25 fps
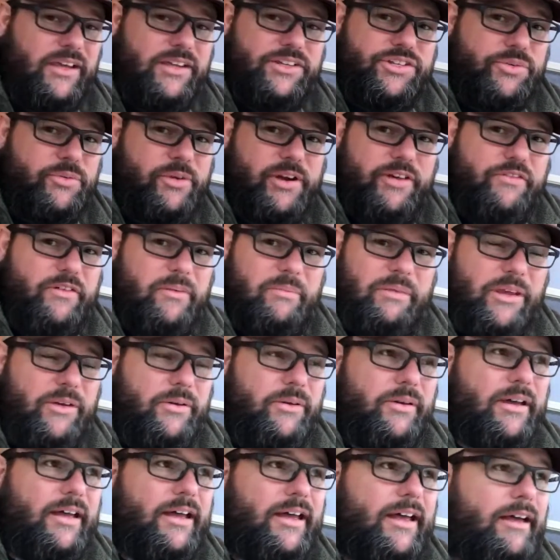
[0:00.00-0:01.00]
gets away from
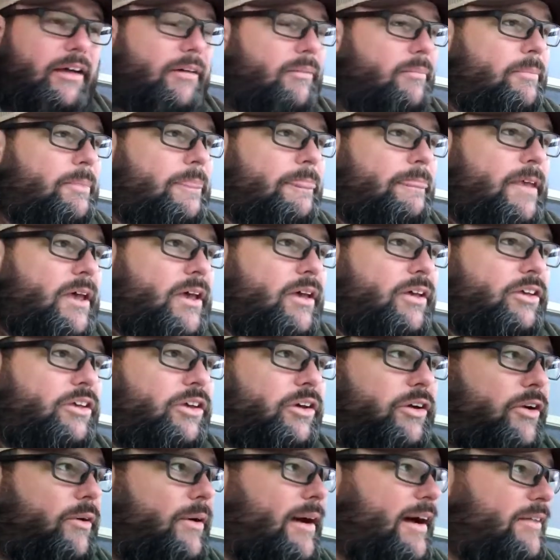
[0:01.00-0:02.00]
you.
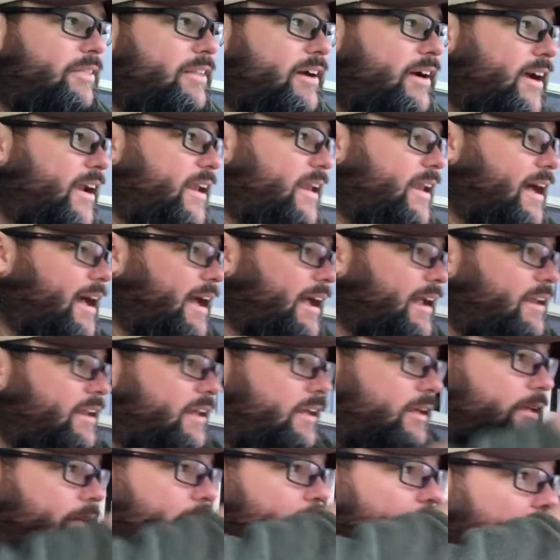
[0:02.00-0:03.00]
You go out there at night
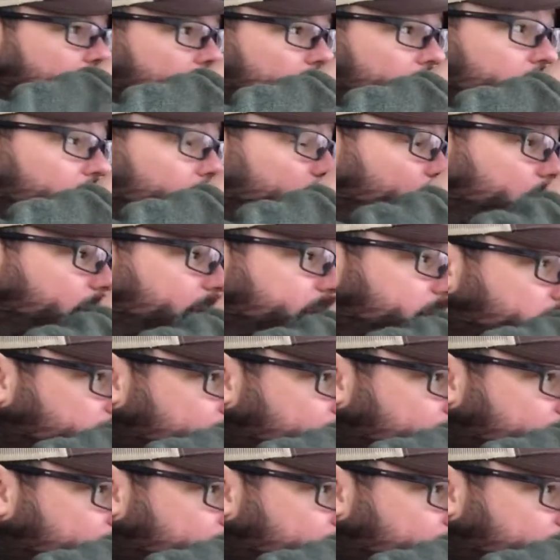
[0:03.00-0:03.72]
or in the